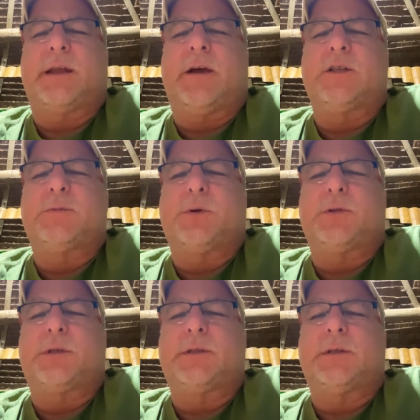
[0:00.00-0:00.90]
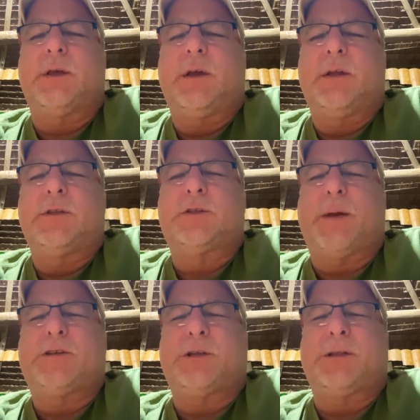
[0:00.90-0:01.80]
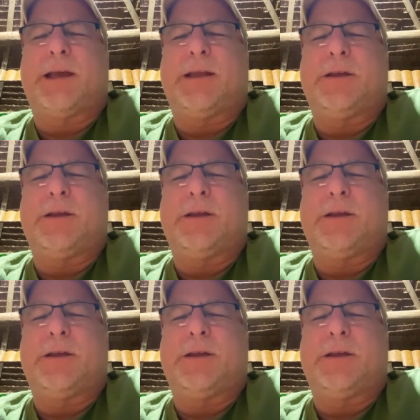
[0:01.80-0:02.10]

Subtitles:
eligible to special lane."